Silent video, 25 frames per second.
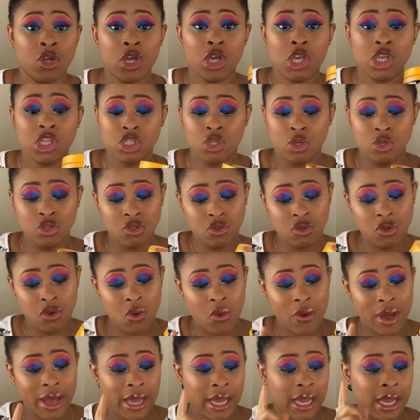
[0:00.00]
So do go
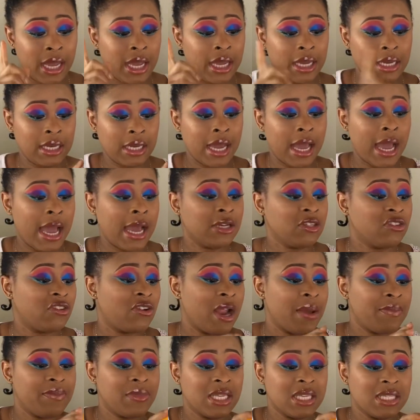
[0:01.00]
ahead and
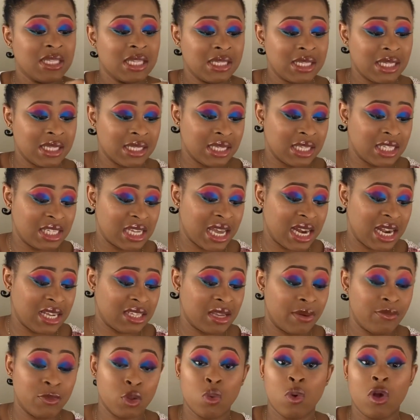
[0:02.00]
grab this. This is the Shine and
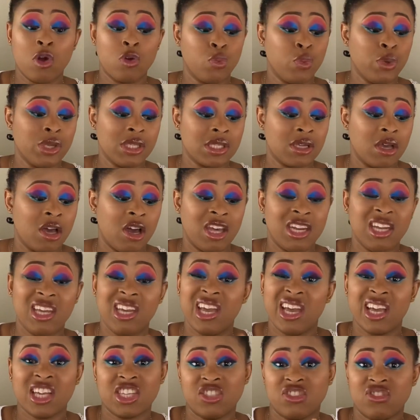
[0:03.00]
Jam, the one with honey
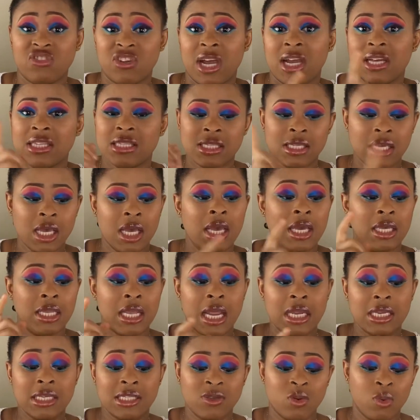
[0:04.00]
extract.
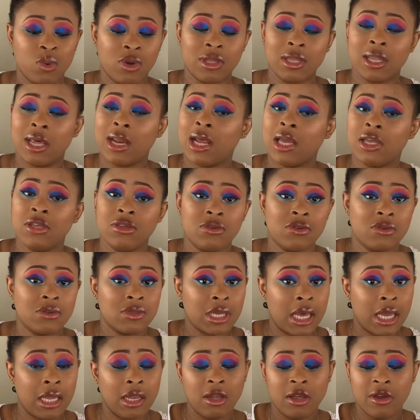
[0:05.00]
That is the one that I use.
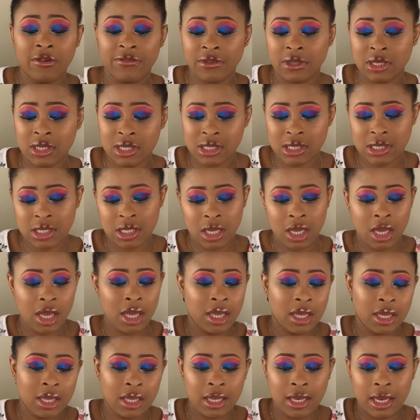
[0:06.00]
I love this.
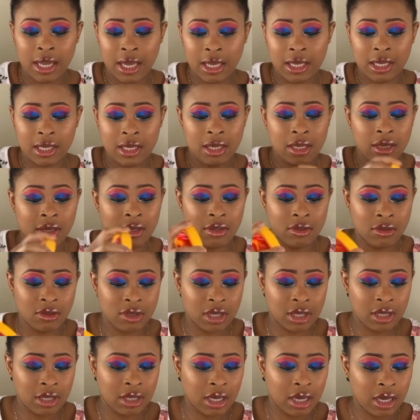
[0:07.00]
Like, look
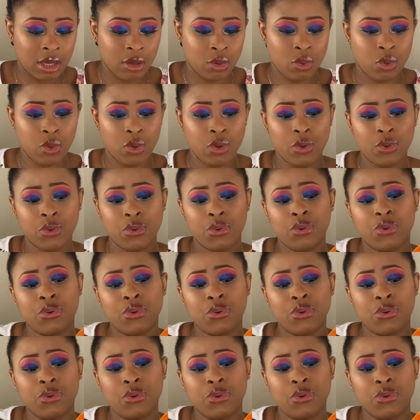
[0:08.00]
at that. Ooh.